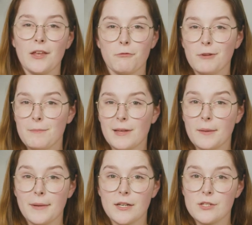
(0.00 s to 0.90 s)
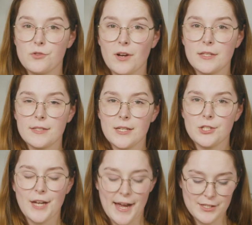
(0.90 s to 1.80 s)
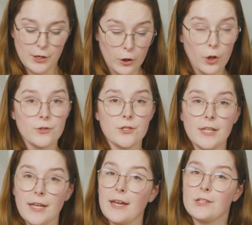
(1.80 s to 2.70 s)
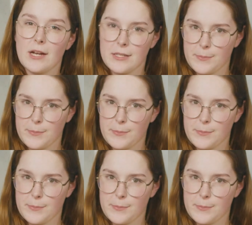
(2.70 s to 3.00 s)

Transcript: a 3mm straight stitch as close to the edge as